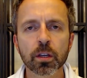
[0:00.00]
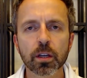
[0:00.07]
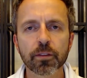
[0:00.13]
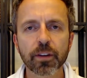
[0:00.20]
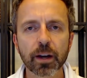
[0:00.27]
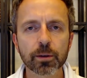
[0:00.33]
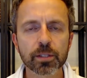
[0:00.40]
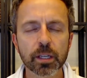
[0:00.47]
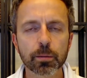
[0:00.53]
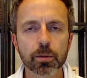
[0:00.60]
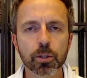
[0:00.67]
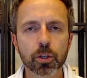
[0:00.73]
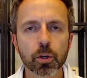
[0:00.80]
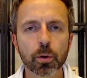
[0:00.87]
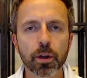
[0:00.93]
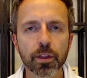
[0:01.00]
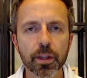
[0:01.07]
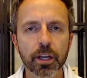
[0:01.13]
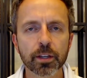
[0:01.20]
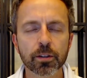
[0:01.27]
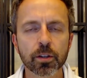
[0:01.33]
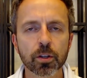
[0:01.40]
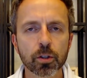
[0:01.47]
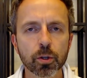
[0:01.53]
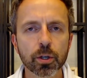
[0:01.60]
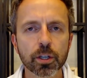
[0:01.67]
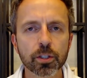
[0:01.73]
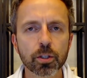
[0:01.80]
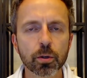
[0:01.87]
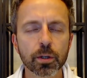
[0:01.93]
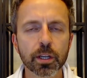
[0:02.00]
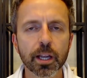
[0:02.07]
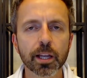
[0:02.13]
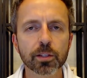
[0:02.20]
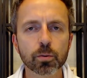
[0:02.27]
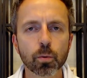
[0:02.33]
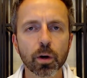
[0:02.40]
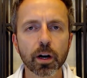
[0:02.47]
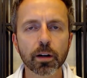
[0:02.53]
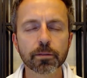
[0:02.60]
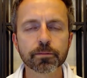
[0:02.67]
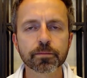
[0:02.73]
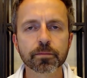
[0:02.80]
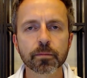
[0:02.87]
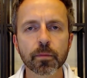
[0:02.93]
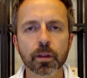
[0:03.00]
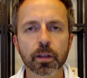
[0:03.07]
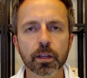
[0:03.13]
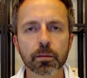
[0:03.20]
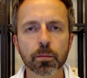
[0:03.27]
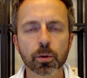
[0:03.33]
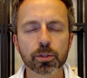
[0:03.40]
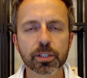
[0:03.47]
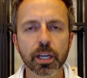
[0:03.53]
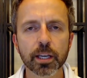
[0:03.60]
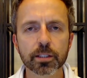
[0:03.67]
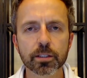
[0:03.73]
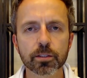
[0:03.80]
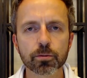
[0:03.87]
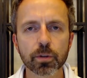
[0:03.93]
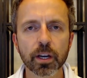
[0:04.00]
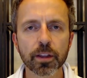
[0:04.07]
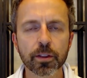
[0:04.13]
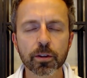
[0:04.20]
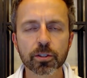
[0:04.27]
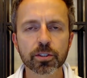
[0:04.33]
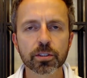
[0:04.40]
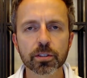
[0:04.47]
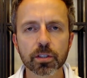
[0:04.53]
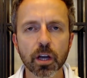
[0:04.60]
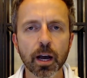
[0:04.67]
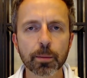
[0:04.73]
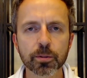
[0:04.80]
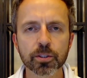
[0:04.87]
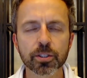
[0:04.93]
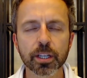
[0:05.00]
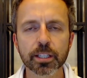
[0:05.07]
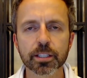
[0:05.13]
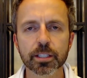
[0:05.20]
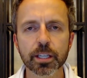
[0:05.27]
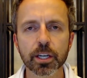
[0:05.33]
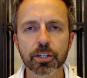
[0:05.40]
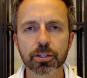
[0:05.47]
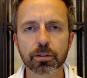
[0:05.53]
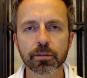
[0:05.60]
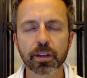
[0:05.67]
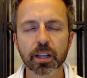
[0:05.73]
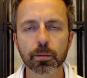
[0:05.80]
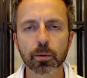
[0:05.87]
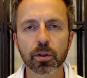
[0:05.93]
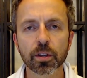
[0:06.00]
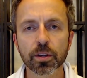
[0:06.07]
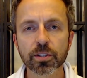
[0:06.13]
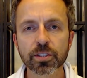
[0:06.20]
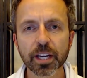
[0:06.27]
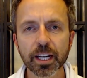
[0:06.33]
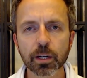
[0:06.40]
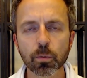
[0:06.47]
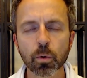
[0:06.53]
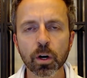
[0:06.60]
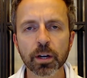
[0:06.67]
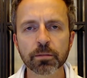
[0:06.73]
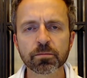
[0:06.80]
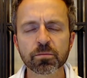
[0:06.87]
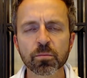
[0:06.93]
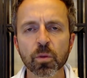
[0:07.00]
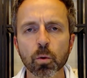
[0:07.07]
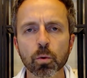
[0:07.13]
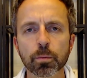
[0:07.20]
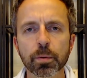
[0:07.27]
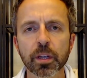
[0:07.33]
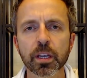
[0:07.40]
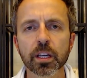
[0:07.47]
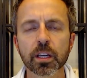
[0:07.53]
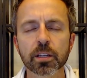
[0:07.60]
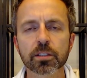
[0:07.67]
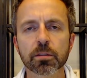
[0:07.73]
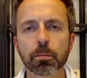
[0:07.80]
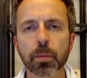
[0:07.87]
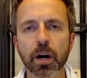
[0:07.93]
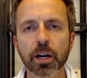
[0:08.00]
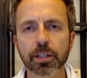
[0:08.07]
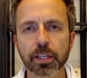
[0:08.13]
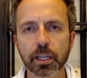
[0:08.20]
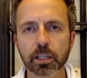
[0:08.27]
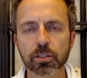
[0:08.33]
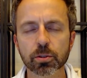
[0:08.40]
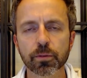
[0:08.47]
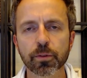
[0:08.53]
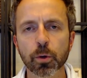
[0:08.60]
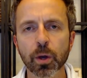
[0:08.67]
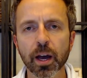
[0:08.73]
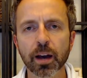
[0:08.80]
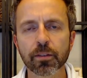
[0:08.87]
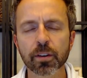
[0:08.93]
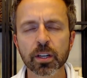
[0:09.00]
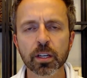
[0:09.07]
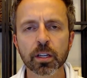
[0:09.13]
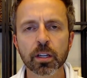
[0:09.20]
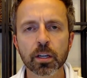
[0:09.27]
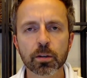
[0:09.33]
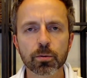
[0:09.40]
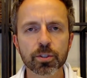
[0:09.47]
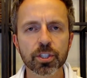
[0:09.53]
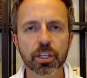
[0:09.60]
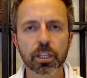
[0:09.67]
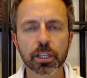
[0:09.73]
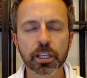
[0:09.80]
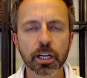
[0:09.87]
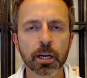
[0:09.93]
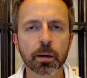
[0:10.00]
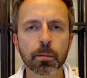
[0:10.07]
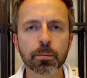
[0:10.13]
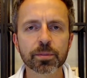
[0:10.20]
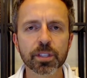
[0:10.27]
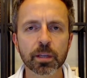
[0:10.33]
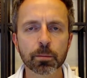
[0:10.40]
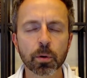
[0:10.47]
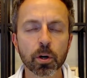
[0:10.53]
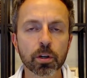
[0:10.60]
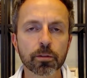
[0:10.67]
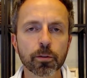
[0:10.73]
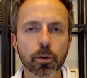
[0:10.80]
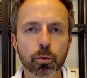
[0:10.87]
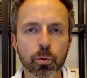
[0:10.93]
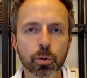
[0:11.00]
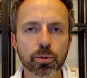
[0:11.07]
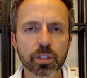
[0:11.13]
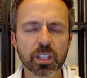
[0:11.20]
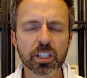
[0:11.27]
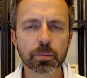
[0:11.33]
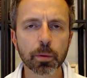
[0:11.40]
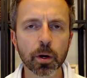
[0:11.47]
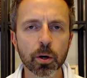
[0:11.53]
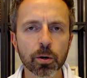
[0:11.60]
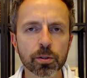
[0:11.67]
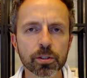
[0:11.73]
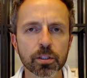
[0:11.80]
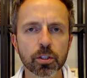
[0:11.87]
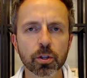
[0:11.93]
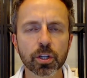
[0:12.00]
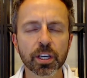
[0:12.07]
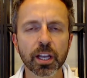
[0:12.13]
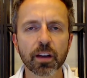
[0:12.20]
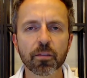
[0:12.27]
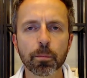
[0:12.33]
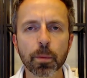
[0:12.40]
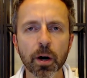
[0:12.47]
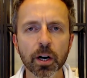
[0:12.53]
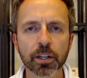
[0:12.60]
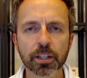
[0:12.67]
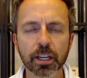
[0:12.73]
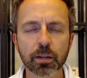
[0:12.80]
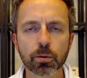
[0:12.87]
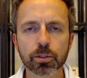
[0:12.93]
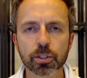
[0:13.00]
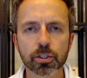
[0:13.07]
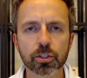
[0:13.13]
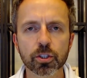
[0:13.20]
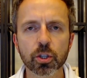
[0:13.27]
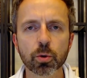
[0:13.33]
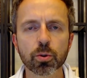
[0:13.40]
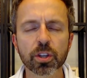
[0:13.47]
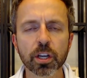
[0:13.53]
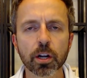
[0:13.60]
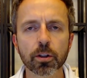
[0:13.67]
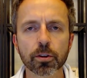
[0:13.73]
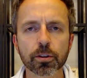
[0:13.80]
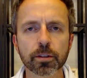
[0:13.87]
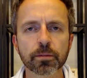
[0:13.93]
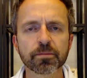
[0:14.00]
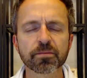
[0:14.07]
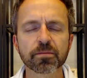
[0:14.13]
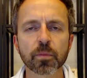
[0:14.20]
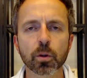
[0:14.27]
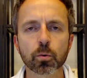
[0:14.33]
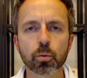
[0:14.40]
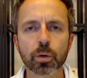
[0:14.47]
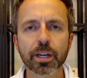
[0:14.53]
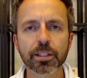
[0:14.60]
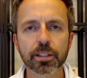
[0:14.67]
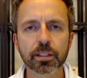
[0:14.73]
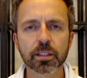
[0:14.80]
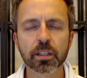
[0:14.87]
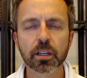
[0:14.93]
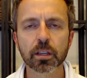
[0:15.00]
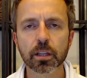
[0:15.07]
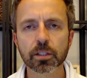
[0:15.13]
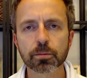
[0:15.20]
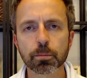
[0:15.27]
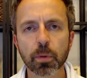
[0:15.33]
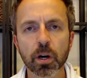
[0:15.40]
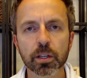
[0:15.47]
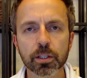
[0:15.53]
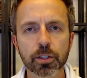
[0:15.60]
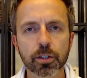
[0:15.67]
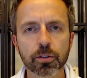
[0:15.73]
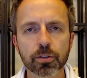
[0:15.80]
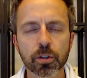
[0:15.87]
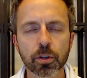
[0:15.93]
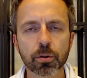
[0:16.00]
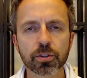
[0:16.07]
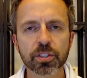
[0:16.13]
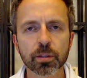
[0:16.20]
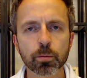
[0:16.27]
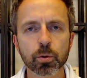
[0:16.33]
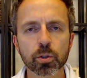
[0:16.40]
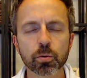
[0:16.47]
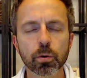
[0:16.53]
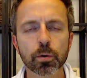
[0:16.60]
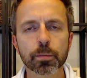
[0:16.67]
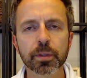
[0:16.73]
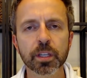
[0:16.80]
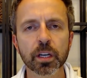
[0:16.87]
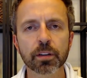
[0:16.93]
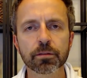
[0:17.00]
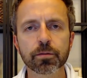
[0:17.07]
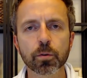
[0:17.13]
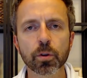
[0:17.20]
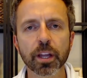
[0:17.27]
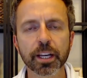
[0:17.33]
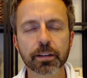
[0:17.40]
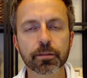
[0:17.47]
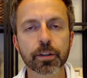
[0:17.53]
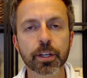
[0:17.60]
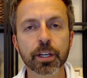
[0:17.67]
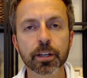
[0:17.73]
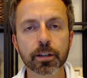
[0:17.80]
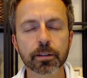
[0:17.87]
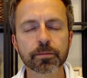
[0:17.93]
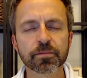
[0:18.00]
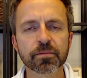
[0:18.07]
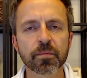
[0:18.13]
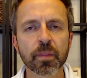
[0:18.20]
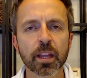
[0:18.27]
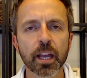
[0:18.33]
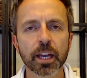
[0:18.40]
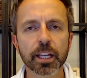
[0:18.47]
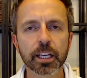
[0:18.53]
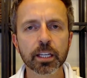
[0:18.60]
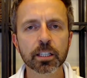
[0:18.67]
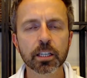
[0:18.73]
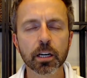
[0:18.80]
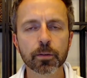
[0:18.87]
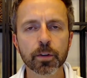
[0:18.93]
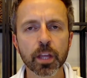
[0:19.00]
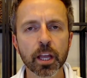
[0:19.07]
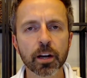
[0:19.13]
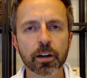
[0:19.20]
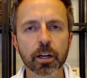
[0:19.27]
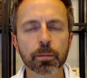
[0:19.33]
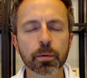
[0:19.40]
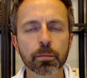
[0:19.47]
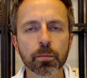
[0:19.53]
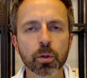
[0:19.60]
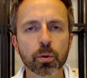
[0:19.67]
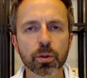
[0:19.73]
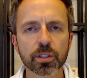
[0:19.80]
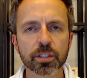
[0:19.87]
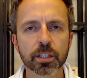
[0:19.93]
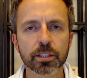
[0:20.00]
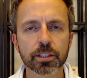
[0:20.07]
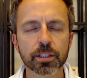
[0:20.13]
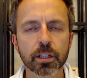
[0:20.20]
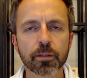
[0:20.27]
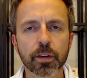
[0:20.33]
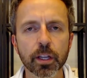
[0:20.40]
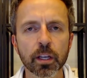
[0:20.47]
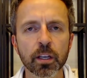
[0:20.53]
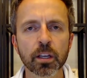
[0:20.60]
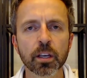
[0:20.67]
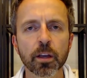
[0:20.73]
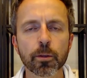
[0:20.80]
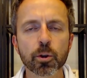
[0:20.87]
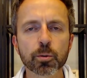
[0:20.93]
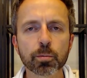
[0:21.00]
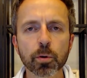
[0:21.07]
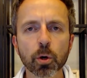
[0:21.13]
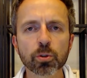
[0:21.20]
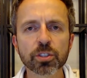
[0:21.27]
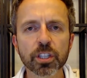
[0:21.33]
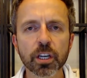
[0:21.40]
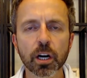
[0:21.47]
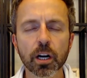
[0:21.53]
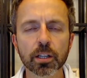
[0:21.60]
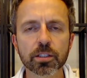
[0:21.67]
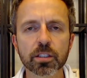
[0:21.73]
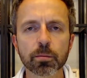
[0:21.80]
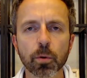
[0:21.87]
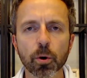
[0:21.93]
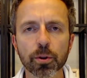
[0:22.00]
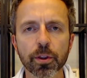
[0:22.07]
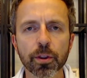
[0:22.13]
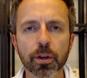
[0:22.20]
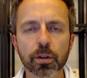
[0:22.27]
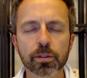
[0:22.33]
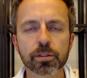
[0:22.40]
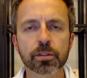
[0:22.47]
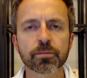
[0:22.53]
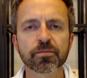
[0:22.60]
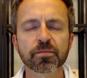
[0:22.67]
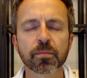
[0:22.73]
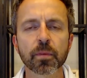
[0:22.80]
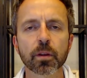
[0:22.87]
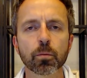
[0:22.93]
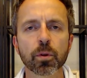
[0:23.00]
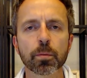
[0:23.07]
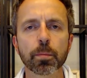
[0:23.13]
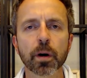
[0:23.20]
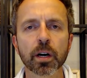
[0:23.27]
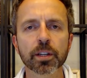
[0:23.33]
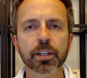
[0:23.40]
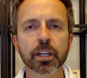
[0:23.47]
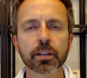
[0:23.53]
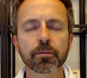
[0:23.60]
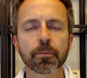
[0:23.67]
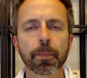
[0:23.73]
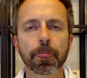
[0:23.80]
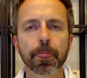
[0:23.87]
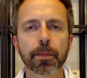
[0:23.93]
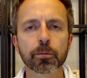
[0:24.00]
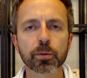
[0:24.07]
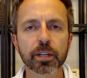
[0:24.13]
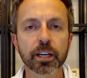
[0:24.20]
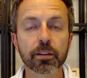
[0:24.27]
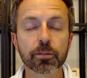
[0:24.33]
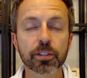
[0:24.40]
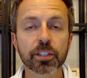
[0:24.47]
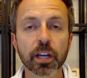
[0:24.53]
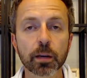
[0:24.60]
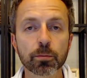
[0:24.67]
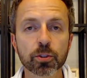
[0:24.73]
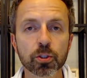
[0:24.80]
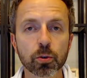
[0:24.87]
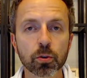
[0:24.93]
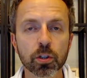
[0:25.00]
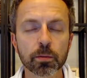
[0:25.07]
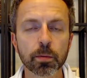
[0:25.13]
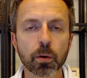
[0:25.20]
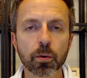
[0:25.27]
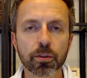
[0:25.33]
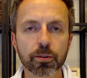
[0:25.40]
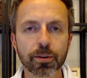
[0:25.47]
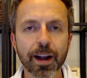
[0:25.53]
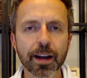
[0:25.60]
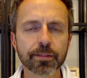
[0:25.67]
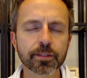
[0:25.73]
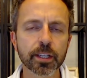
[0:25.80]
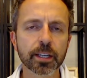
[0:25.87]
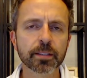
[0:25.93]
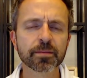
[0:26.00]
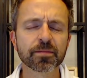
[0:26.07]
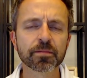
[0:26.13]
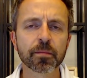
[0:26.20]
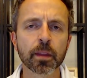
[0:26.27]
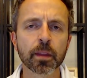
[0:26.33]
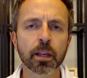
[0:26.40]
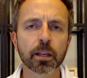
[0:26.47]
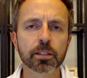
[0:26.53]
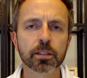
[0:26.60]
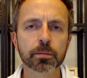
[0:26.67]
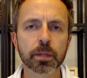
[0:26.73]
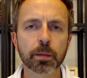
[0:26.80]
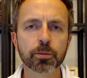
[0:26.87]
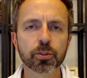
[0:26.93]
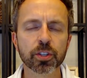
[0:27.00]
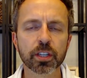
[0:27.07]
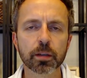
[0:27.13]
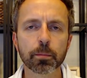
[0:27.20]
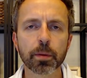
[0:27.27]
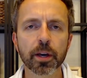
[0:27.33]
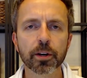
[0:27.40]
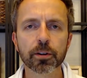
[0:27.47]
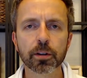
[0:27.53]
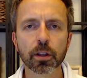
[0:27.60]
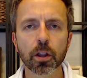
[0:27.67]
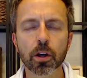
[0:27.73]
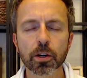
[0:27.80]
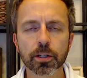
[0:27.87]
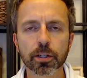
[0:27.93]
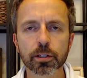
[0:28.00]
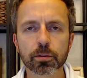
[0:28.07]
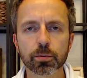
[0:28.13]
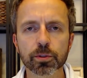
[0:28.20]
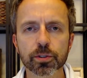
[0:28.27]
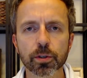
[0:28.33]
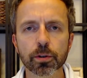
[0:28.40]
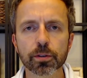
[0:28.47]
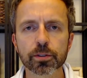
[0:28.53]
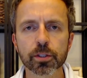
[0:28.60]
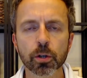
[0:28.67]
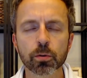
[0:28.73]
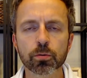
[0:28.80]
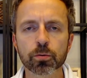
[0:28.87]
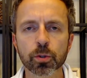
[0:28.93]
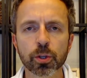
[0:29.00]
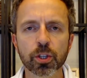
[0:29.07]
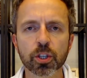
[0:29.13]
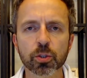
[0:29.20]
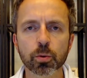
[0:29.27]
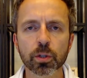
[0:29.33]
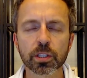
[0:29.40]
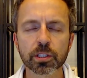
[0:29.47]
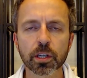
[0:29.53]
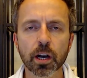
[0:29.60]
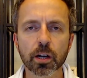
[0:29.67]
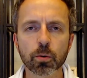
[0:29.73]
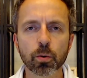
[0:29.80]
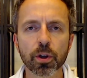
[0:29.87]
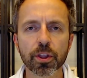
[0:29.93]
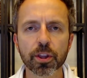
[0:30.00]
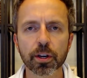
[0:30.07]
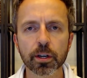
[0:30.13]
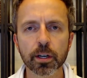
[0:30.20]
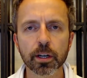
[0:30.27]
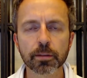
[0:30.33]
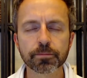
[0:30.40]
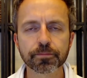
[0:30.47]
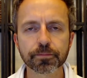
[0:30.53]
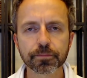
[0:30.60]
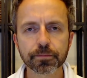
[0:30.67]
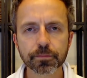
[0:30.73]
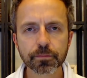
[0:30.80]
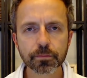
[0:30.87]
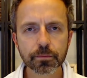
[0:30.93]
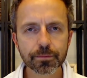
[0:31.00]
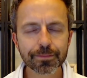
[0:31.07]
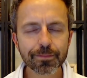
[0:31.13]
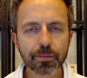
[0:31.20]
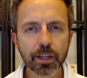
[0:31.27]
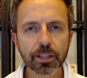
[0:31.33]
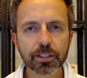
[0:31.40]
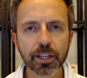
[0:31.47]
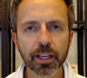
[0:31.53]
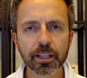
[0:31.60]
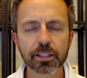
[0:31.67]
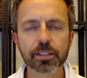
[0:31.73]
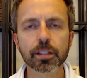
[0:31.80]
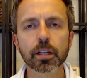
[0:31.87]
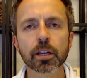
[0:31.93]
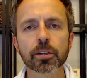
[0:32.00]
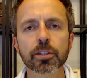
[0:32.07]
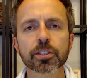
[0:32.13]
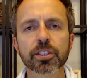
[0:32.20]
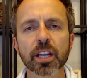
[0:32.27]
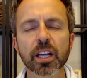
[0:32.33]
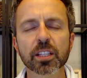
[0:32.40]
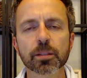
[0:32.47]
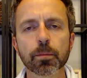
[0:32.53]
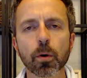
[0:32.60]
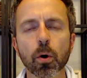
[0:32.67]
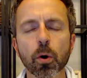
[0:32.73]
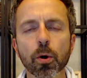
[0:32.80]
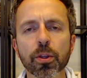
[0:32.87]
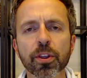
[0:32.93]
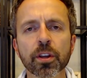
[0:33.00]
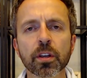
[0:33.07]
if I was able to do it, then you can do it as well in most cases, right? And there's options like sedation available. The second one would be some bonding. So if you have receded gums and part of your roots exposed, you can have bonding, which is tooth-colored resin that's bonded to your tooth, similar to what would be done for like a veneer, and it can cover that area up and mute the sensitivity. There's pros and cons to both of those. With bonding, the recovery time is shorter, but with grafting, sometimes you'll get a better and longer result. So really you just want to talk with a dentist that understands both,